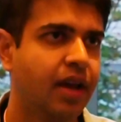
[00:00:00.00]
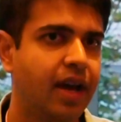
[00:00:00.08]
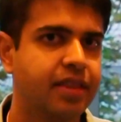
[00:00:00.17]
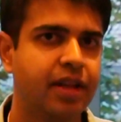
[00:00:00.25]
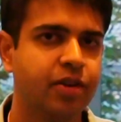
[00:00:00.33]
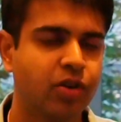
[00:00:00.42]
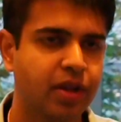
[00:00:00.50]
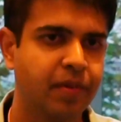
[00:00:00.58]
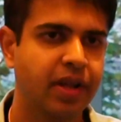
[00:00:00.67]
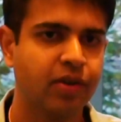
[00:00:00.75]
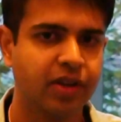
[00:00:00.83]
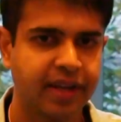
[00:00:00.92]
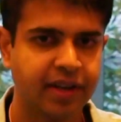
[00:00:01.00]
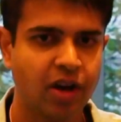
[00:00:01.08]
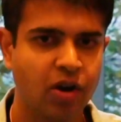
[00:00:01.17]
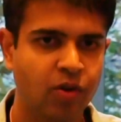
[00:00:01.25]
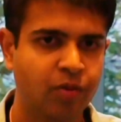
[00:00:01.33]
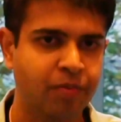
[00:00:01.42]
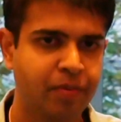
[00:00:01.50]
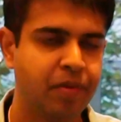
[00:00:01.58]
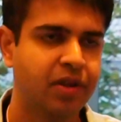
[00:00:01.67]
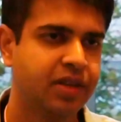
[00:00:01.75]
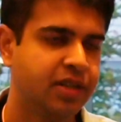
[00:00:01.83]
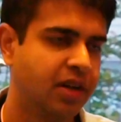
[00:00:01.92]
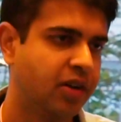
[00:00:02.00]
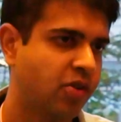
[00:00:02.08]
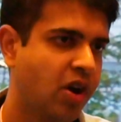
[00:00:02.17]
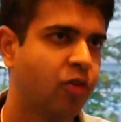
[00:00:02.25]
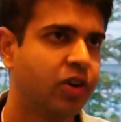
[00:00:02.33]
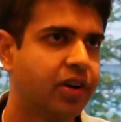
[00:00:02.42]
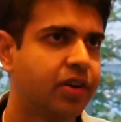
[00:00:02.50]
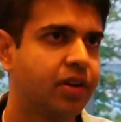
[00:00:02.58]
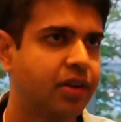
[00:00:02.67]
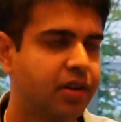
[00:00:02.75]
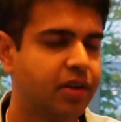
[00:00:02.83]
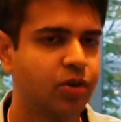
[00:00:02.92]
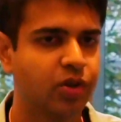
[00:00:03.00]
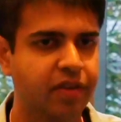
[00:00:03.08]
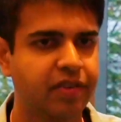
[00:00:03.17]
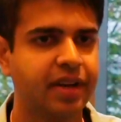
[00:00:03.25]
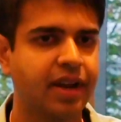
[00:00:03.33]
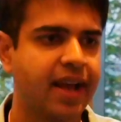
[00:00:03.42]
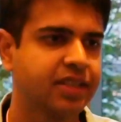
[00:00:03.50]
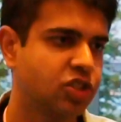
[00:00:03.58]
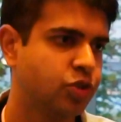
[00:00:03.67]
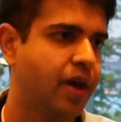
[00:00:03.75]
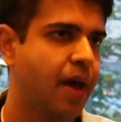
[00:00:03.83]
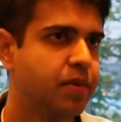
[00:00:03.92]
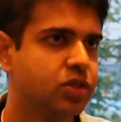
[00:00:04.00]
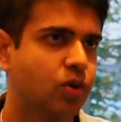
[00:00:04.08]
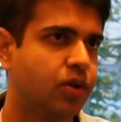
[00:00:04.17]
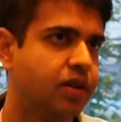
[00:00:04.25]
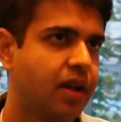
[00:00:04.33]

And then you can be like, okay, like now maybe do I wanted to give it access to my Amazon?